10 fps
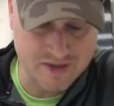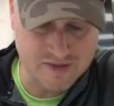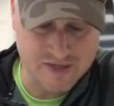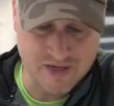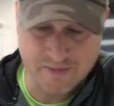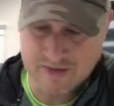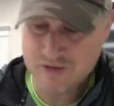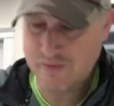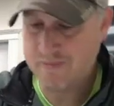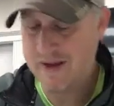there's going to be
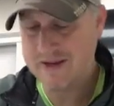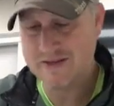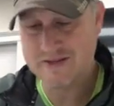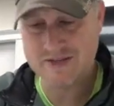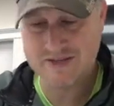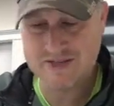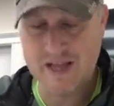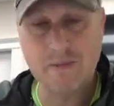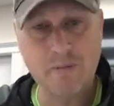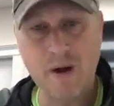tremendous
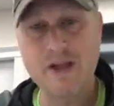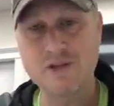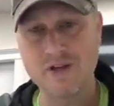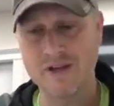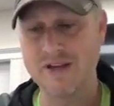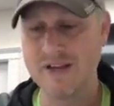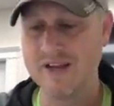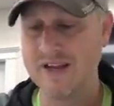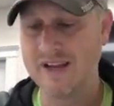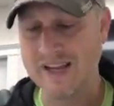celebration
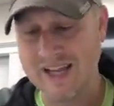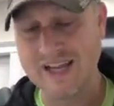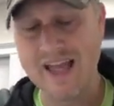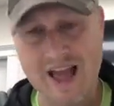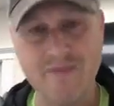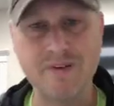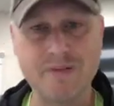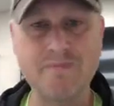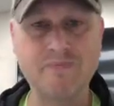in heaven.